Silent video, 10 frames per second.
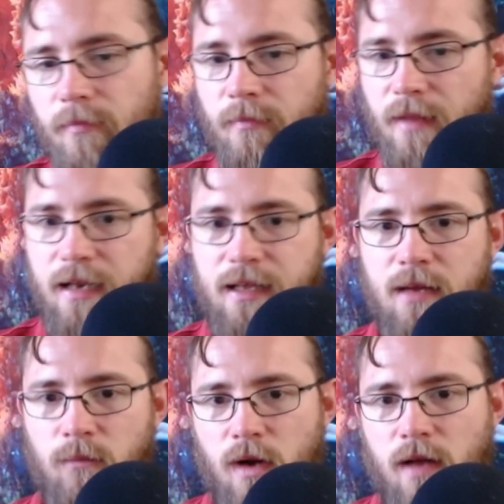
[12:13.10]
And
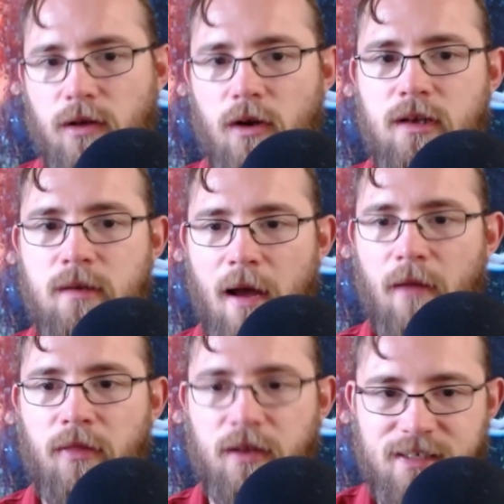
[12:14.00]
again, we're not talking
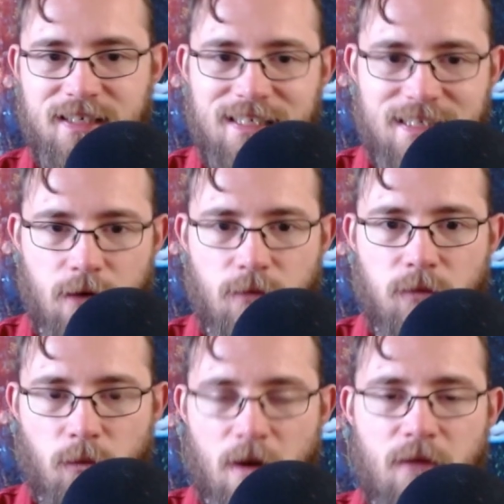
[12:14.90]
about the
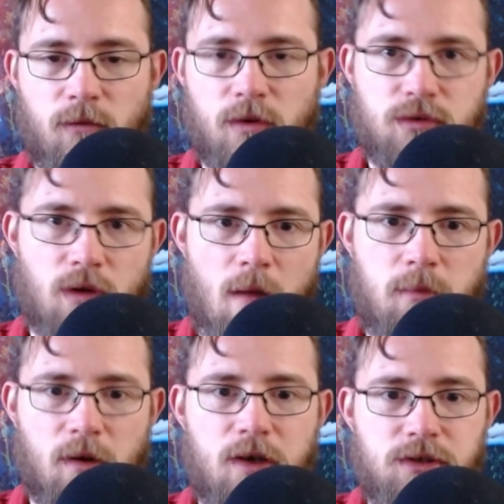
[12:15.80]
self-referential
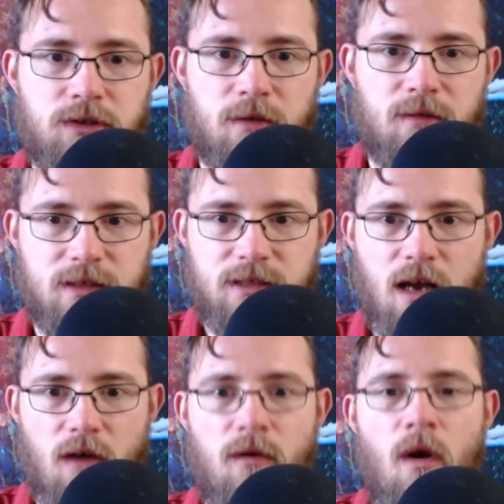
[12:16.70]
operations of the
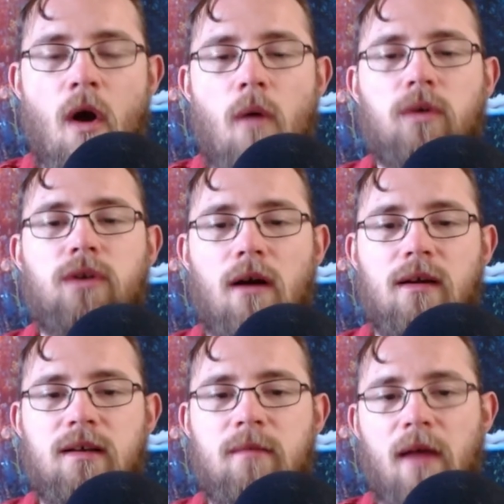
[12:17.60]
self. We're
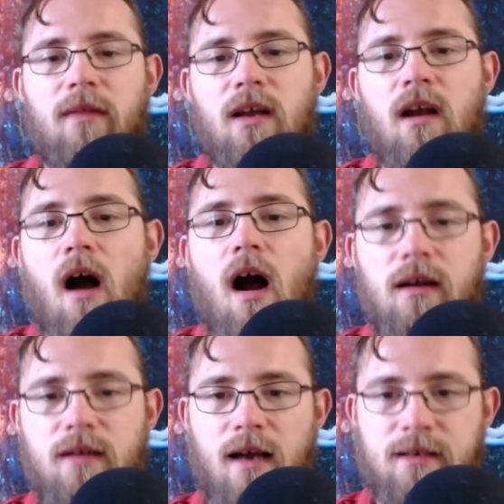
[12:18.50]
talking about the
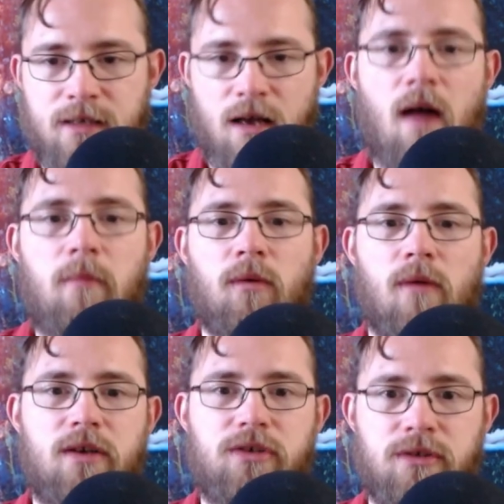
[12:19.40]
cognizing
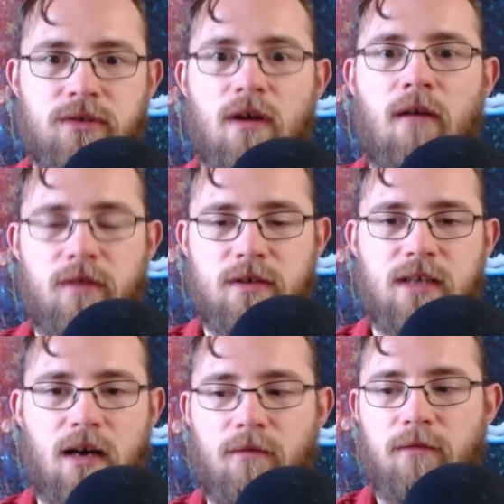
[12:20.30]
operations of the
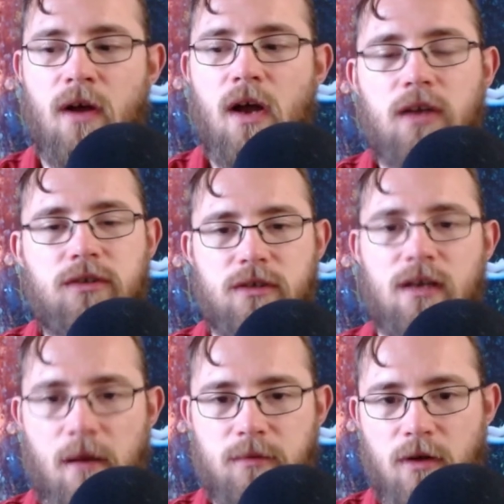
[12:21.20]
self. Just
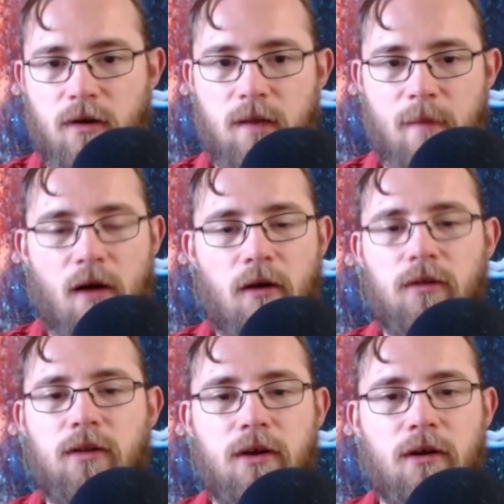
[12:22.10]
like I was talking about
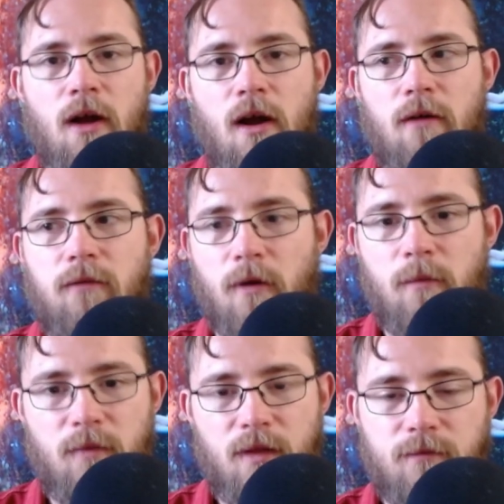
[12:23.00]
earlier
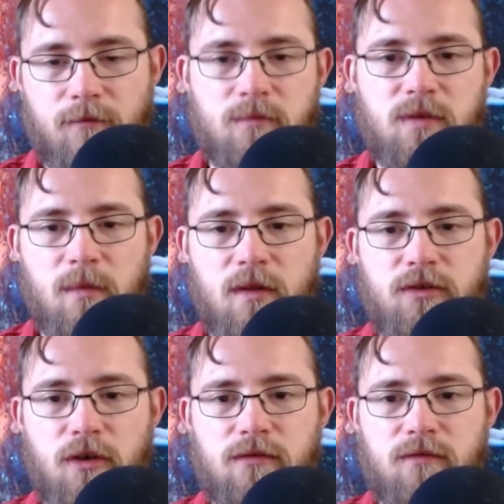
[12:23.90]
from some of the
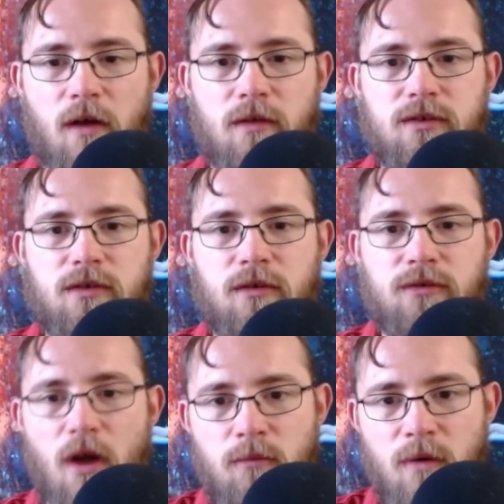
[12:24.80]
church fathers,
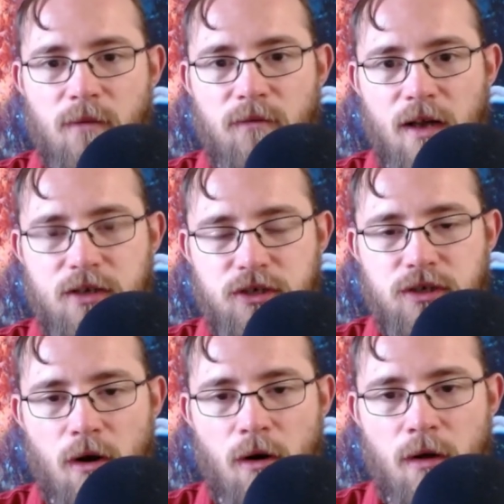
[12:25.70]
there's a
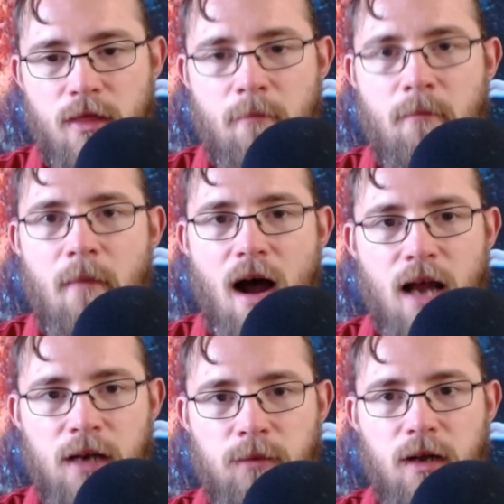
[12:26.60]
reflection on the
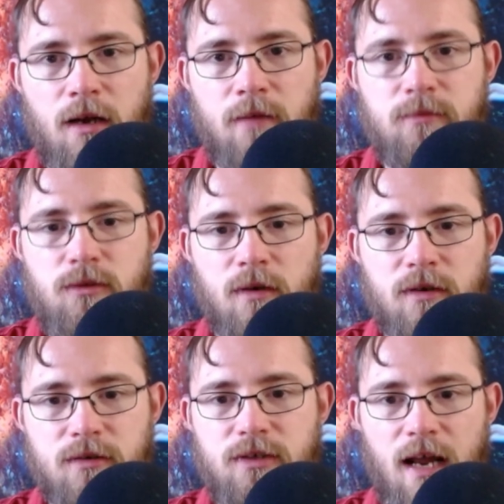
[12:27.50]
mind when it comes to
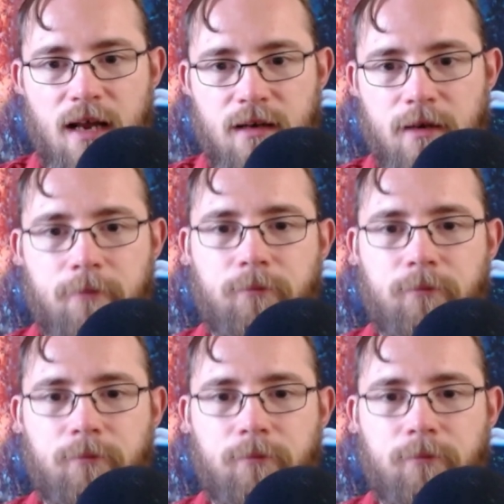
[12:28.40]
understanding.